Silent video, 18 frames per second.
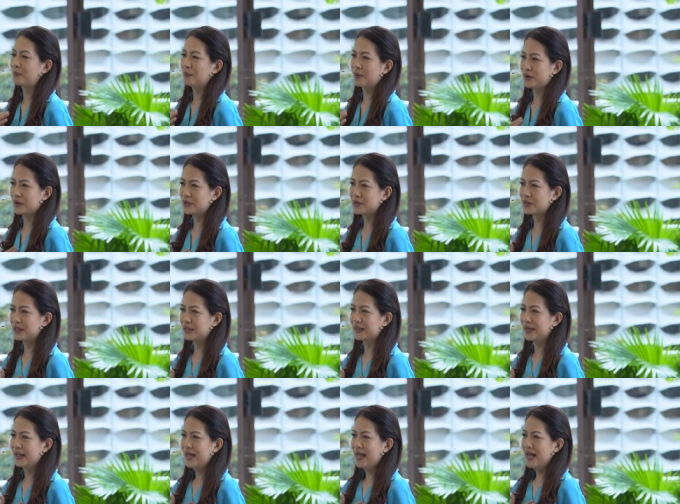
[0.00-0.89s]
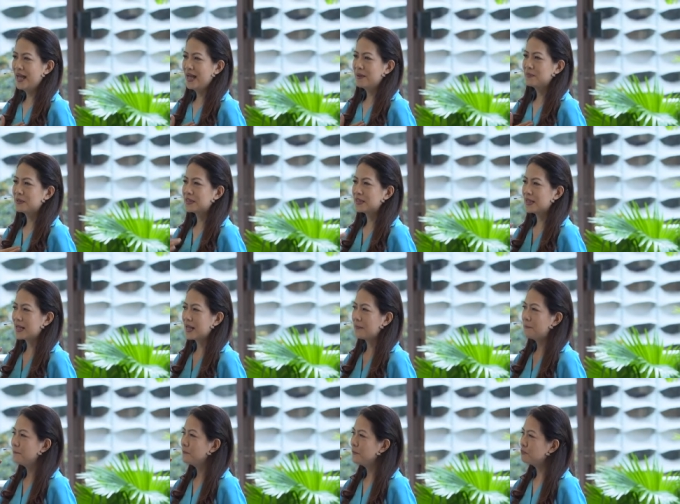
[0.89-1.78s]
person. But,
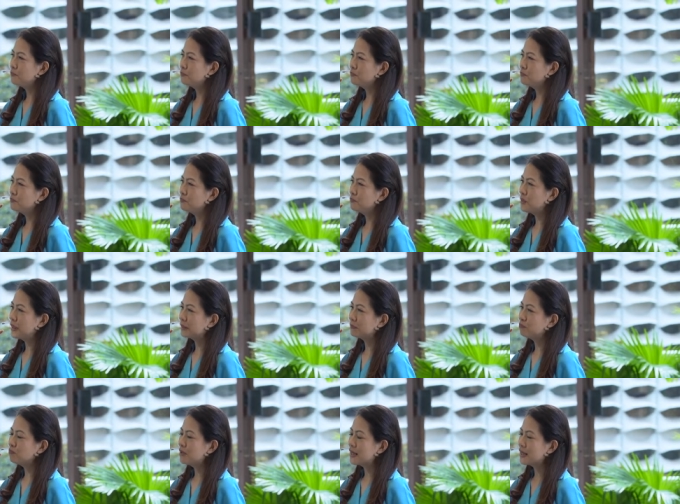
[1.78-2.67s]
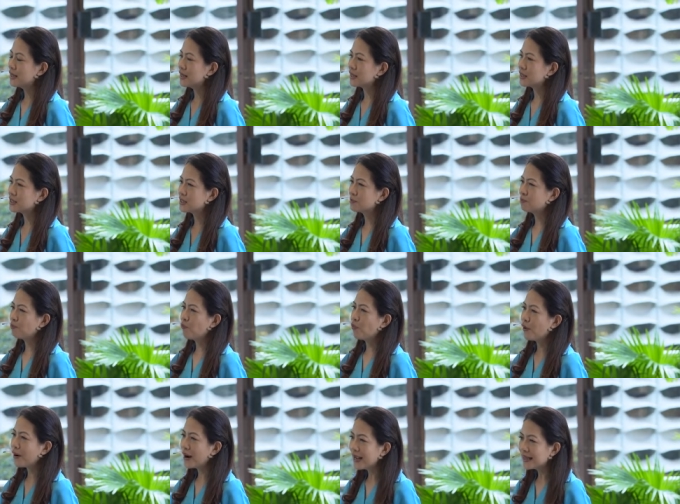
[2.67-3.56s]
but because
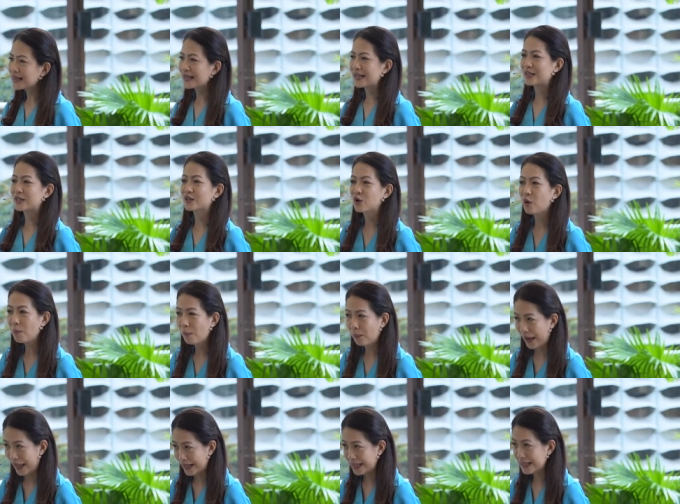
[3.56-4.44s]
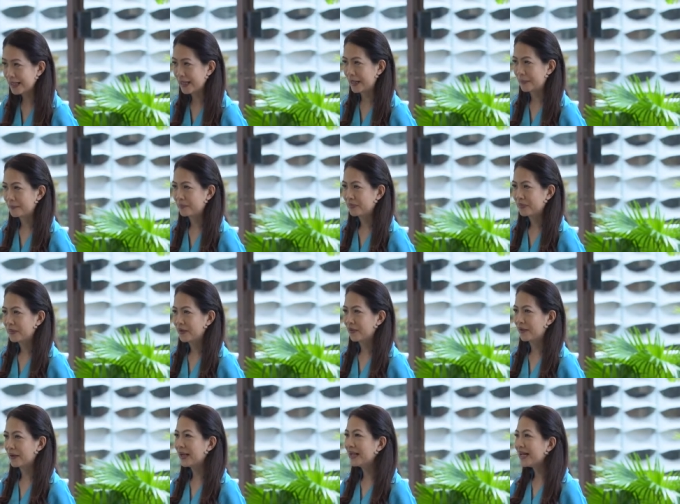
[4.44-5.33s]
pride is so blinding,
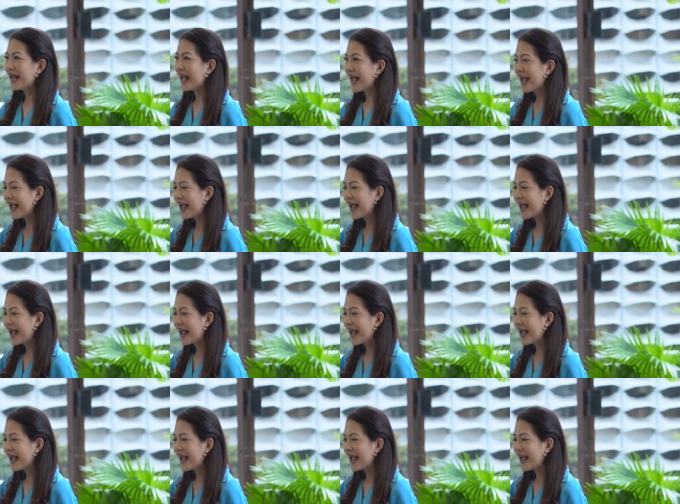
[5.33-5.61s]
right?